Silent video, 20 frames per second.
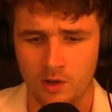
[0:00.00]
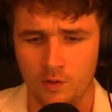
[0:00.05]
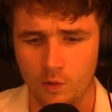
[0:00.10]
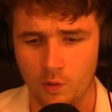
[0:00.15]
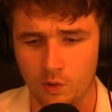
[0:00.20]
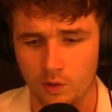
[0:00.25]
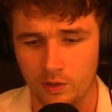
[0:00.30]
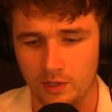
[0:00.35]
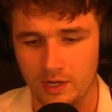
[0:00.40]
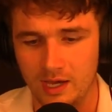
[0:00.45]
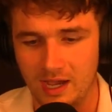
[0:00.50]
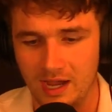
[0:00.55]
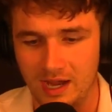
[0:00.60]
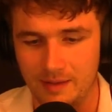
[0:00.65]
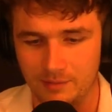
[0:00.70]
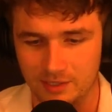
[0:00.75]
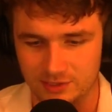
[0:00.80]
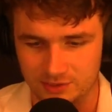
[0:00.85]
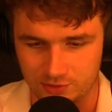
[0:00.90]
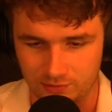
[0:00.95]
or I
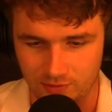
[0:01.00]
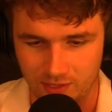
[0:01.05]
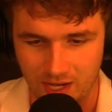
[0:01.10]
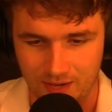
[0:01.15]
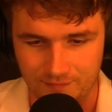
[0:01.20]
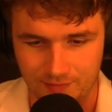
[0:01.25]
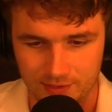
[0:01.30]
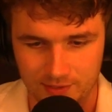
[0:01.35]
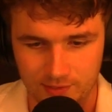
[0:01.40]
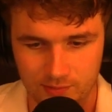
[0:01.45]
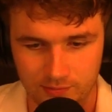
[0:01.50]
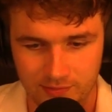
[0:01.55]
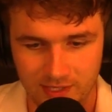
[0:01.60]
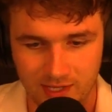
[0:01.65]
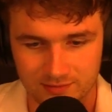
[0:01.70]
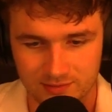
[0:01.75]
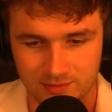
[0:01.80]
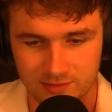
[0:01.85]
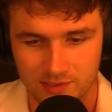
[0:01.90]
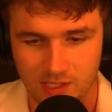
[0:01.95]
must drive a
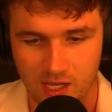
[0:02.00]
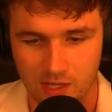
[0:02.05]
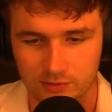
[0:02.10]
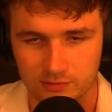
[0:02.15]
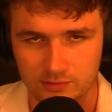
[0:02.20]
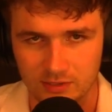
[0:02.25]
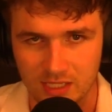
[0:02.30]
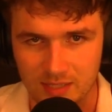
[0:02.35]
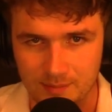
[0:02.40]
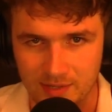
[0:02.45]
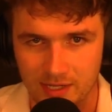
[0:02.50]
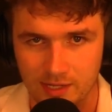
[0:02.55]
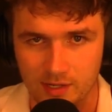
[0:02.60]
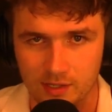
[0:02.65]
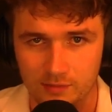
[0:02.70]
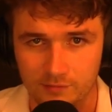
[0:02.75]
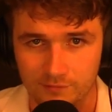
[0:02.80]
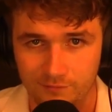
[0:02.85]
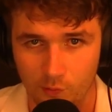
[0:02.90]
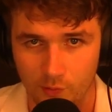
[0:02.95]
$2,000 Lemon
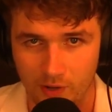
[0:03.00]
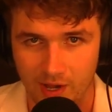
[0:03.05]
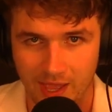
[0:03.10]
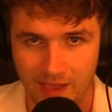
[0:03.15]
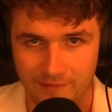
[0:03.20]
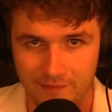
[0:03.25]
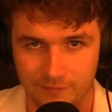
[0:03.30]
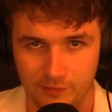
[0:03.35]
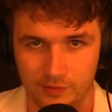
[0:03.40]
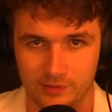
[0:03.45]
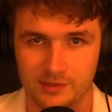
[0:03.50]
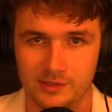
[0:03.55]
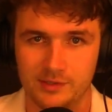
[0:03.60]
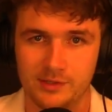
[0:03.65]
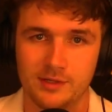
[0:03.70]
forever.